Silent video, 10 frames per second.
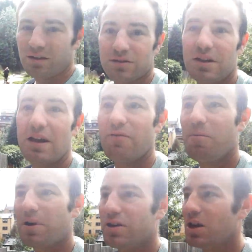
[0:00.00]
to the other
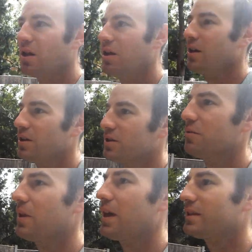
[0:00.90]
bridge. So
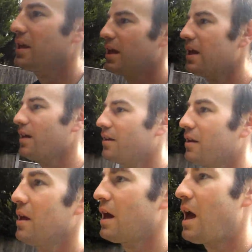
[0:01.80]
we get to here.
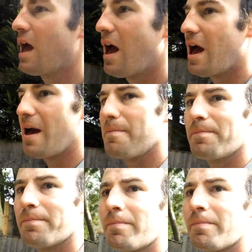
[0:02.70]
Um,